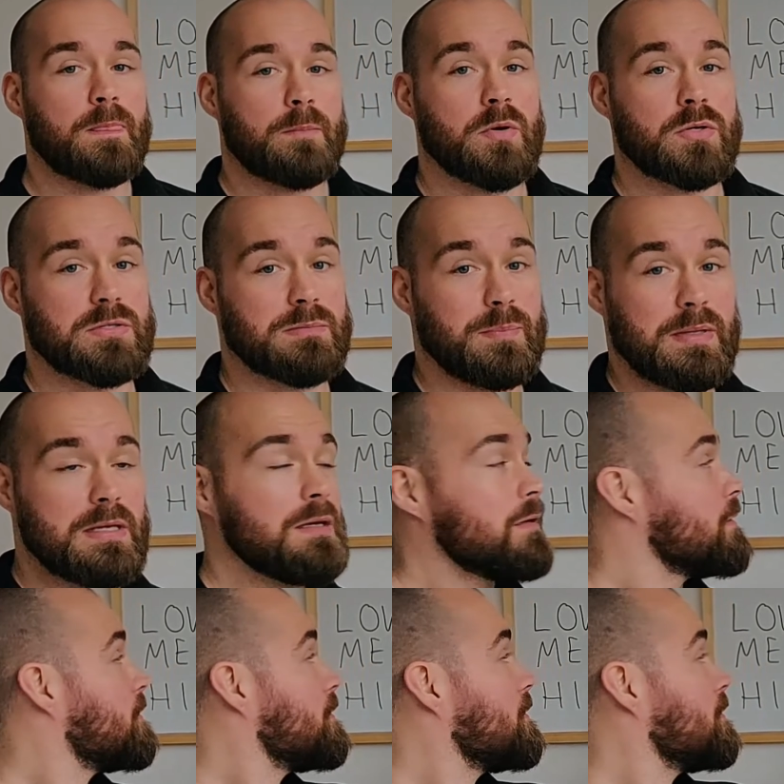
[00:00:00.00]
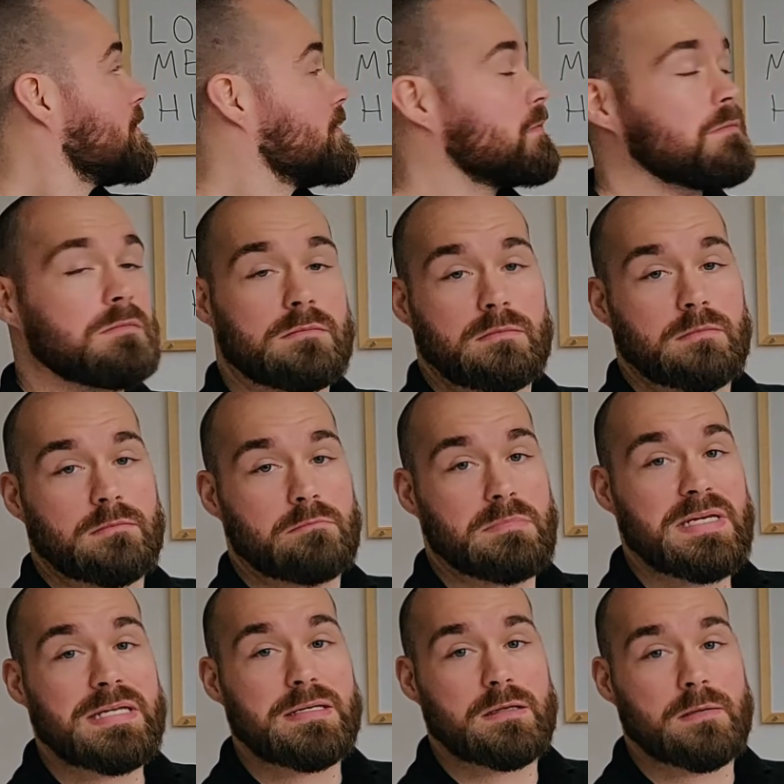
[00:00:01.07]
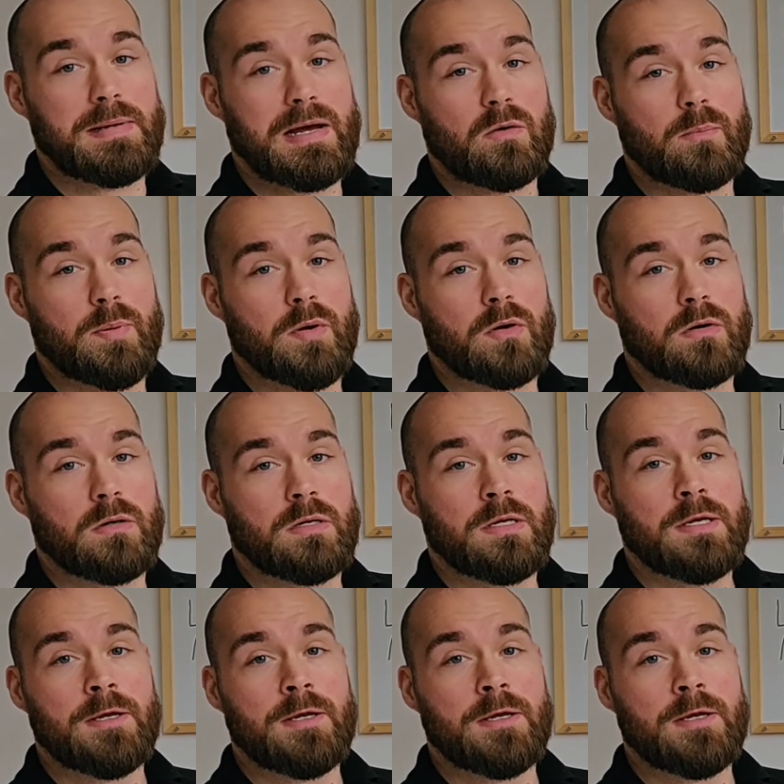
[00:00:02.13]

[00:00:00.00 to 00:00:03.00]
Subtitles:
Person B, medium output.